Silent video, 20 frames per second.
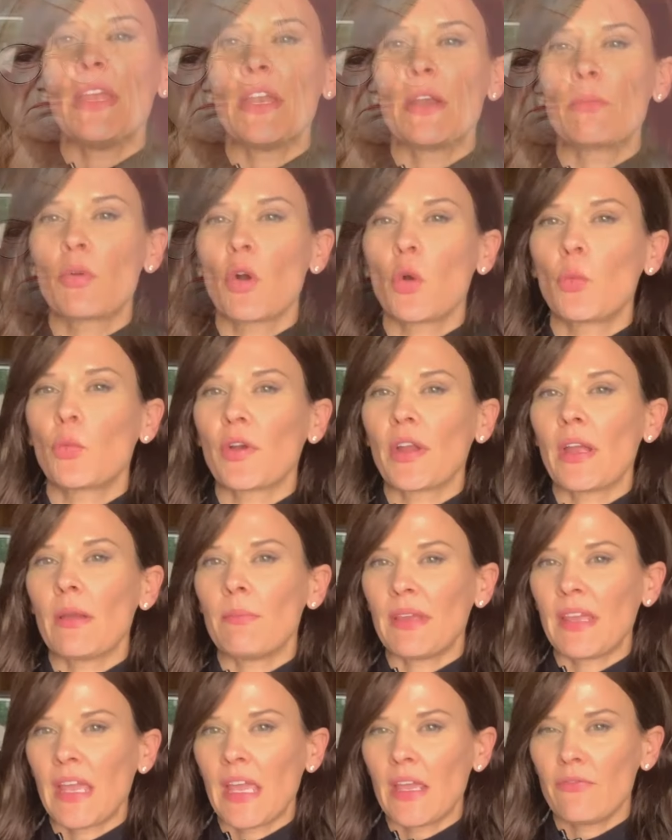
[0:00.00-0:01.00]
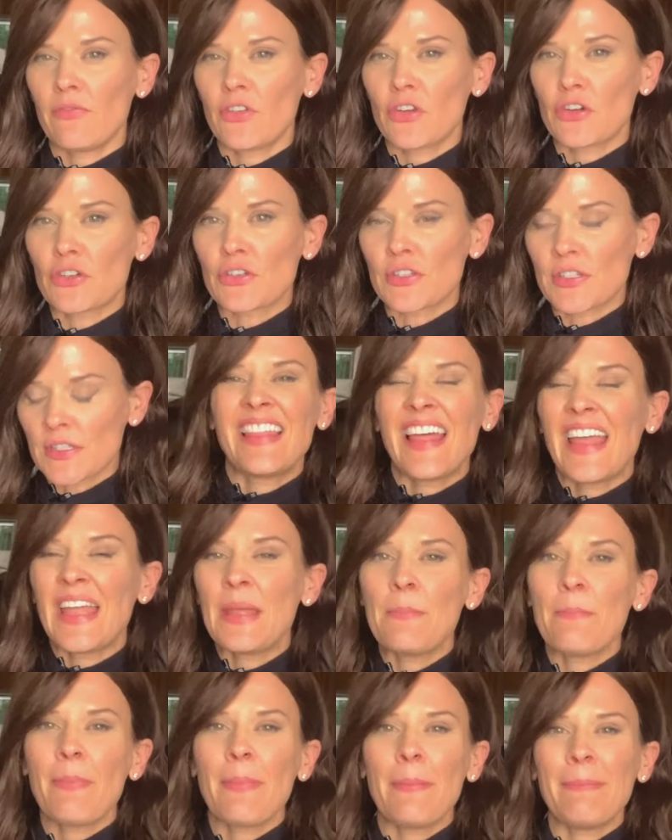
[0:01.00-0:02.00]
inappropriate behaviors.
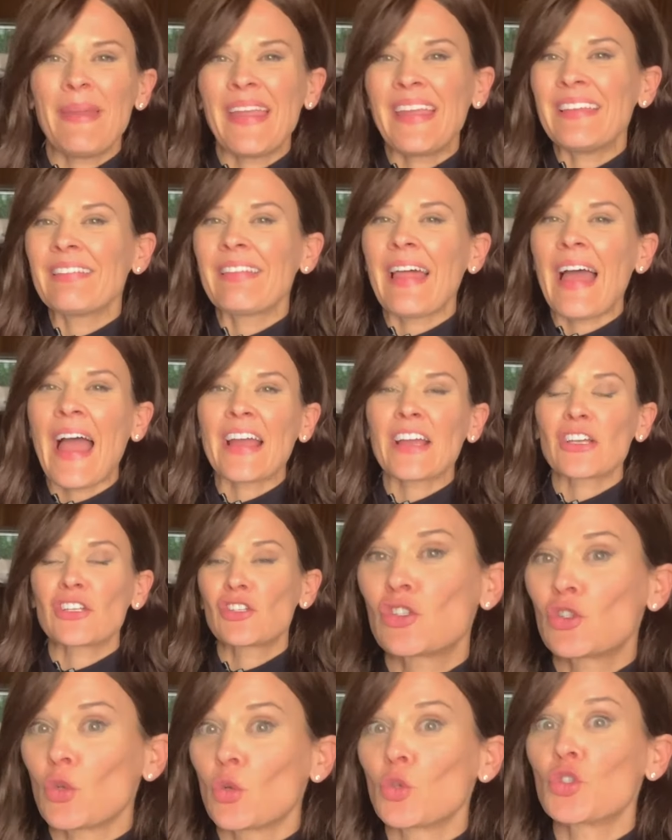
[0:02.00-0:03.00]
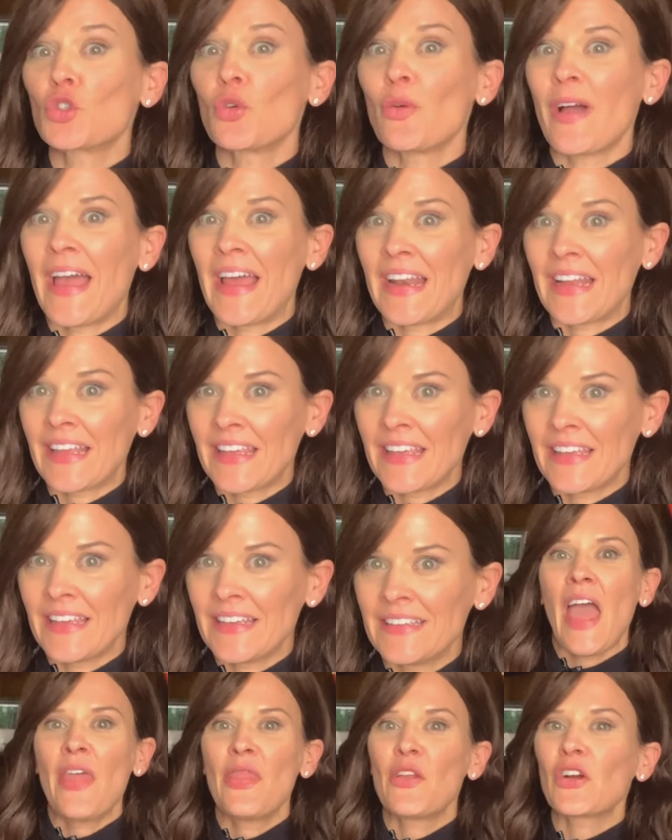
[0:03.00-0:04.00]
They may lack social
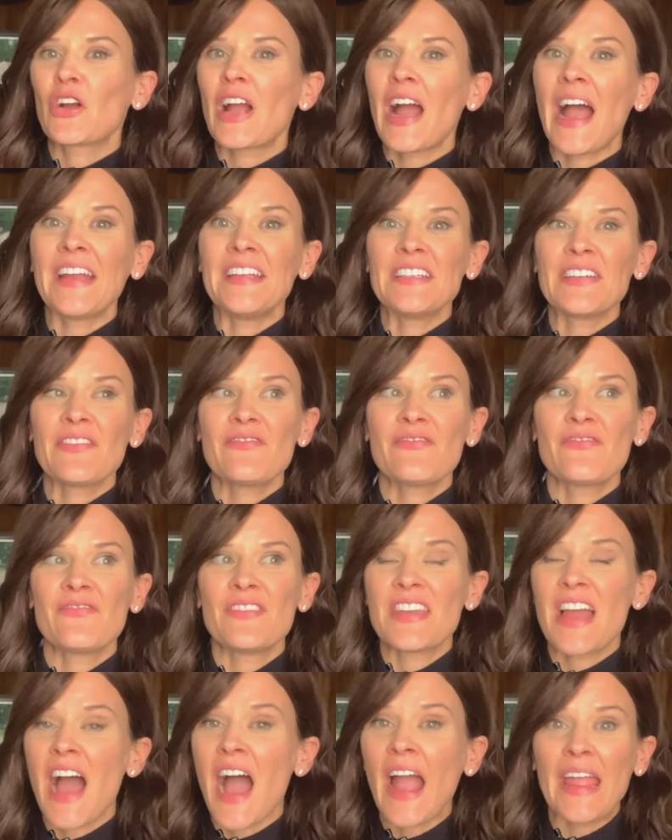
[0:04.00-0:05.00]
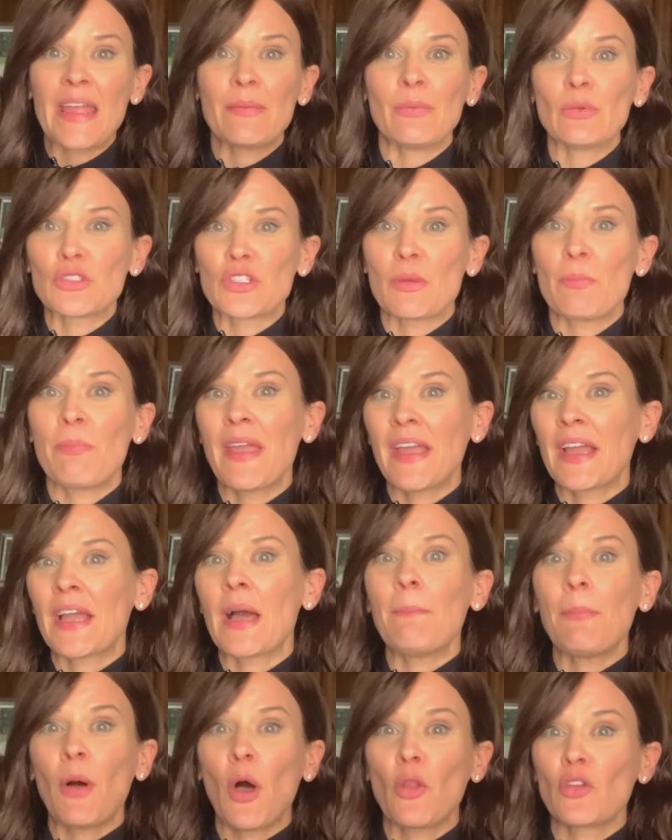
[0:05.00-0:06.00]
etiquette, and they're kind of not able to pick
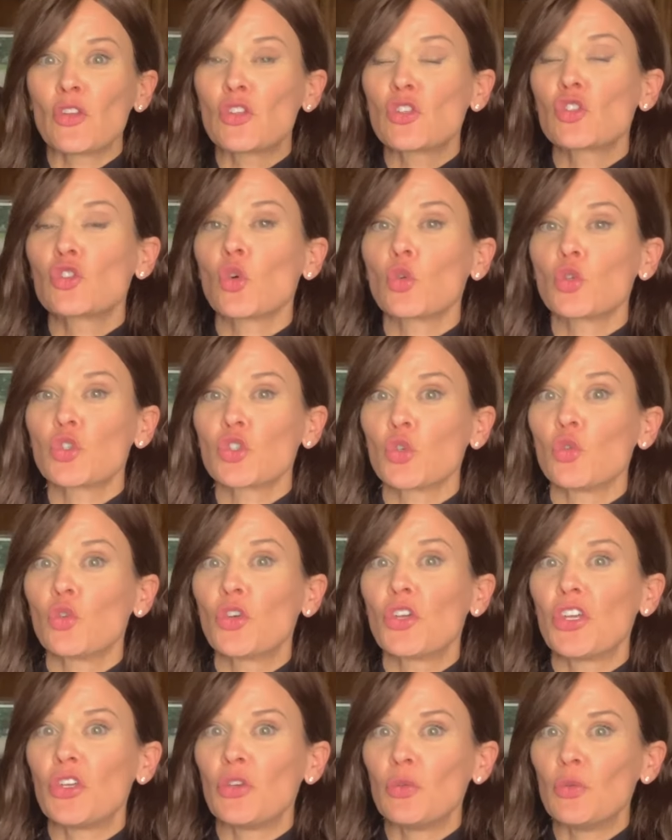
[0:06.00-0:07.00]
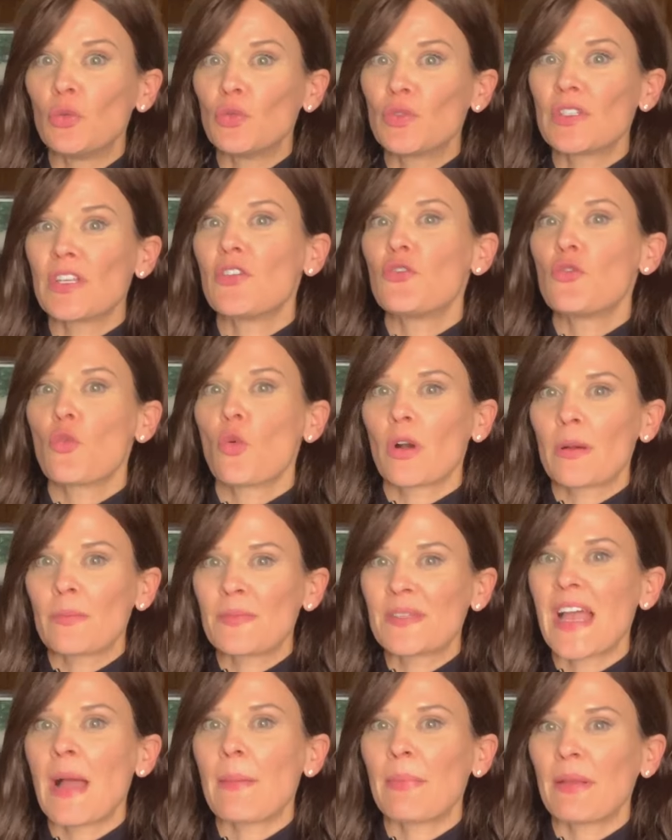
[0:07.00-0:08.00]
up on the social cues and
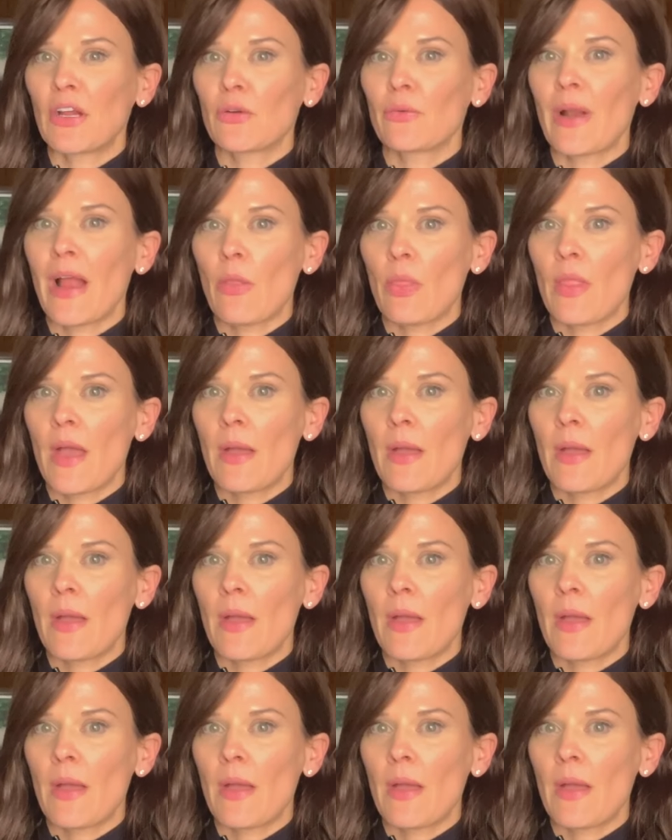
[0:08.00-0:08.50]
norms happening around